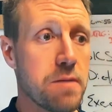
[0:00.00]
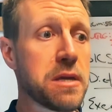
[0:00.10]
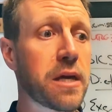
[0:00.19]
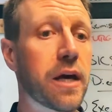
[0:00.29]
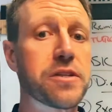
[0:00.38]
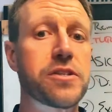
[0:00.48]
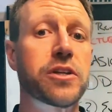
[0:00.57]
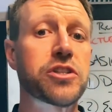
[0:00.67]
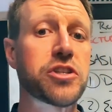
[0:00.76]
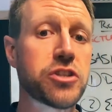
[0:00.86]
because
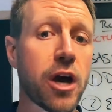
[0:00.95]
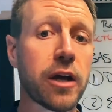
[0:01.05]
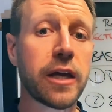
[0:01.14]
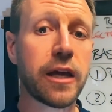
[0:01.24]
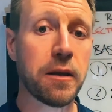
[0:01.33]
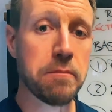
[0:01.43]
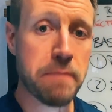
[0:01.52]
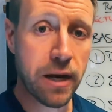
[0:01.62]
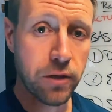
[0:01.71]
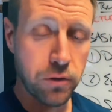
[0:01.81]
they're stuck in a
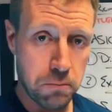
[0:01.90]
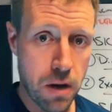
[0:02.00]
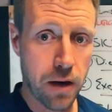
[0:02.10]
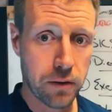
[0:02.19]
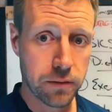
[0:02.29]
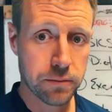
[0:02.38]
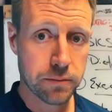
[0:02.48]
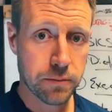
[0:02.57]
medical model